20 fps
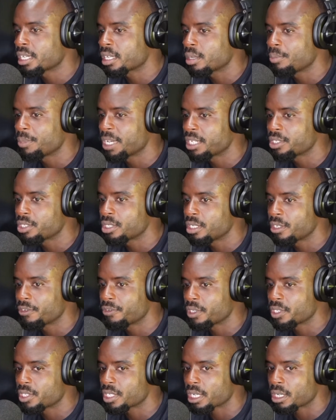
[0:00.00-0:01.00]
like imagine
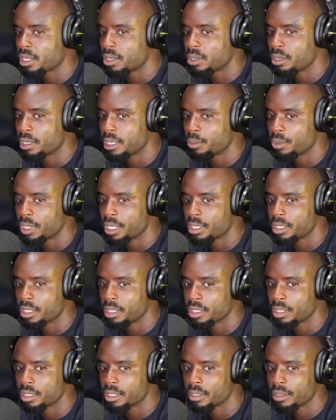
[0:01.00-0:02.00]
if it's like oh i want
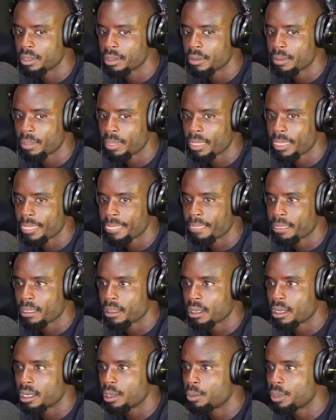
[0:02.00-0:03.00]
to
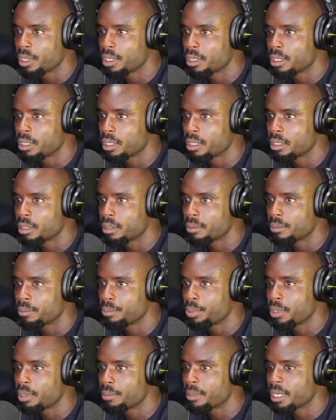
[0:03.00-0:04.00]
i want to
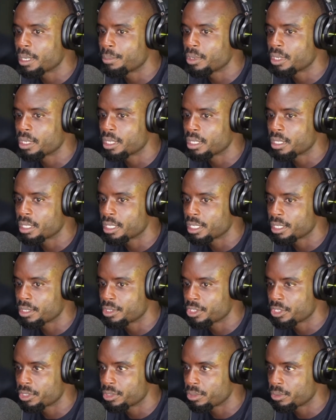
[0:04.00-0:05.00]
put my money
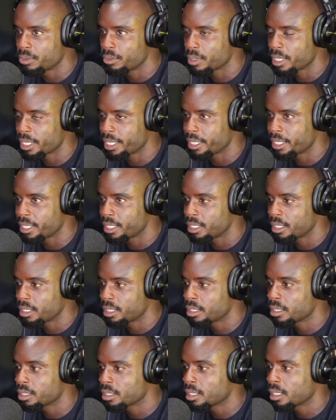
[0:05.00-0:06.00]
into
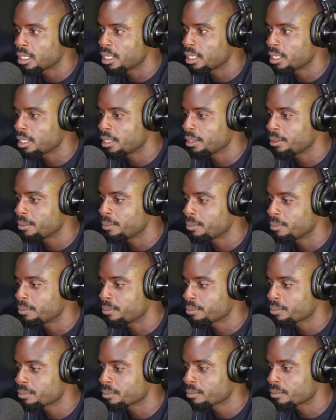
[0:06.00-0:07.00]
a um
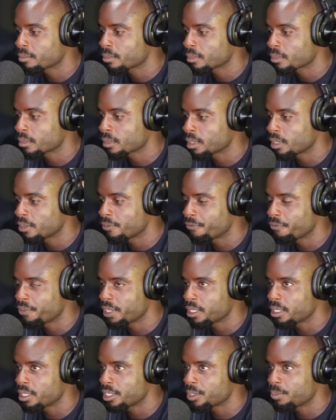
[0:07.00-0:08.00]
a
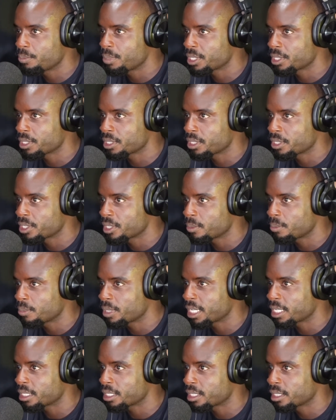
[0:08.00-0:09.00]
fitness business in
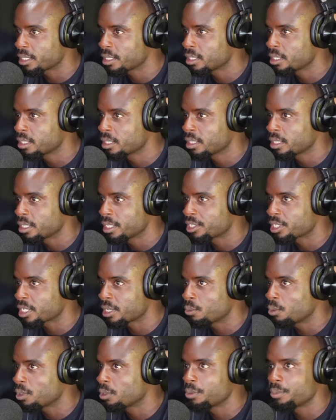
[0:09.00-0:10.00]
bali mm -hmm. it's
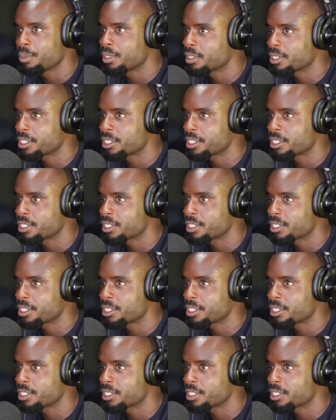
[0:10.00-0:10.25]
like what would be